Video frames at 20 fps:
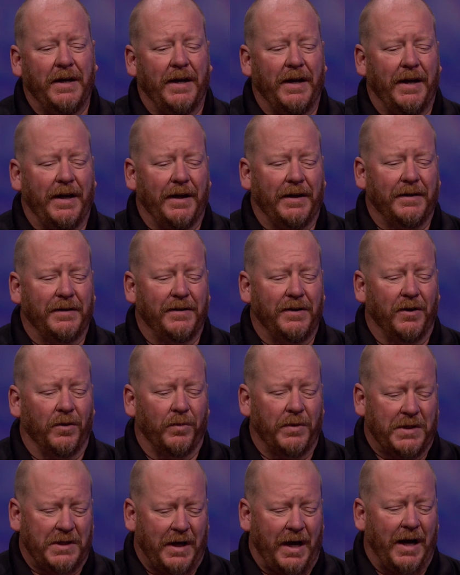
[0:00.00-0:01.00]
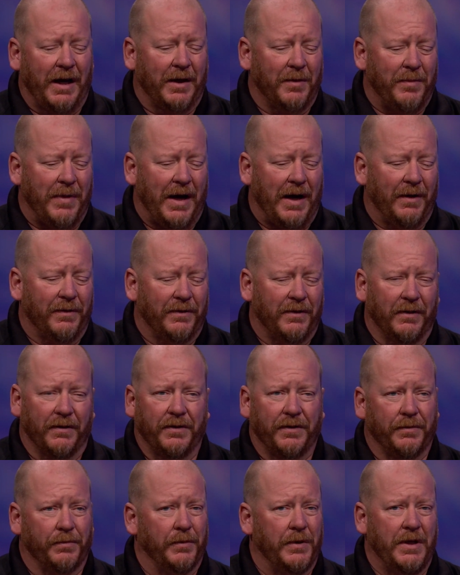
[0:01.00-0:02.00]
And, you know, we talk about the
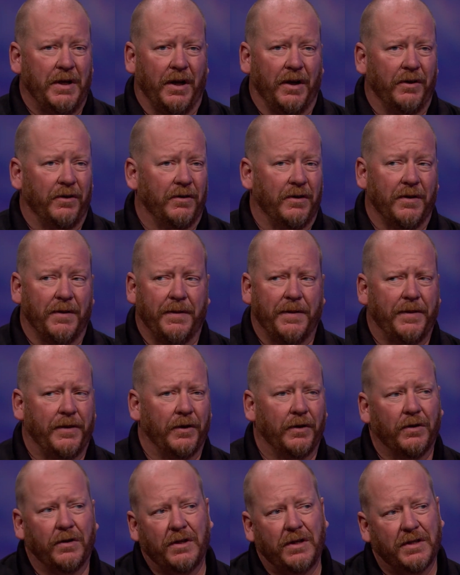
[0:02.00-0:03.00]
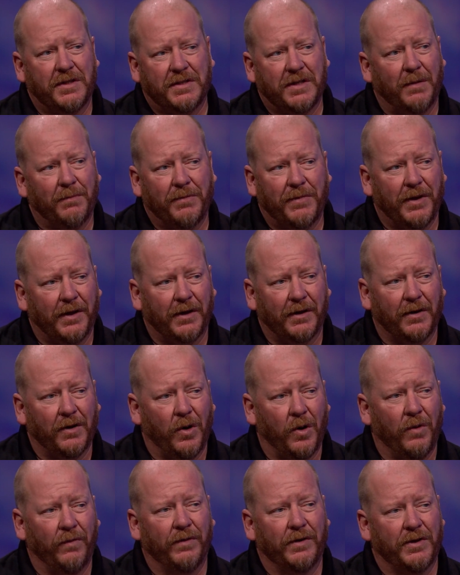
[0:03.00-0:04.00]
330 something
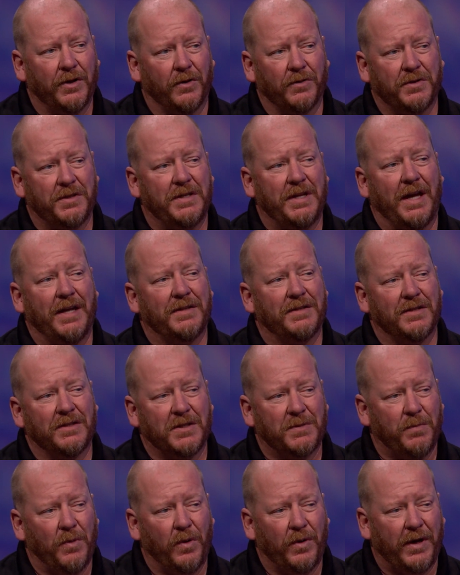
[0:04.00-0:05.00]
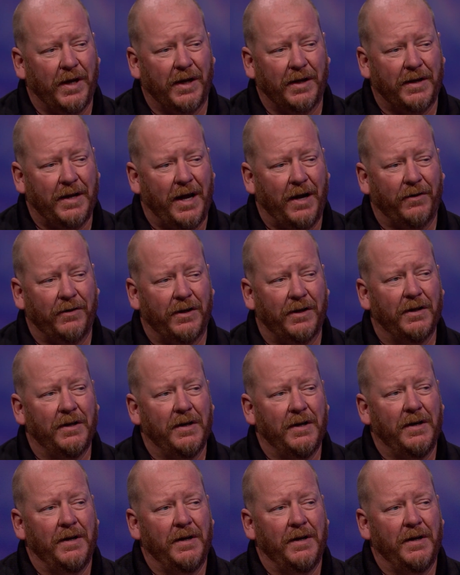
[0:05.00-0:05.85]
overdose deaths in Spokane County,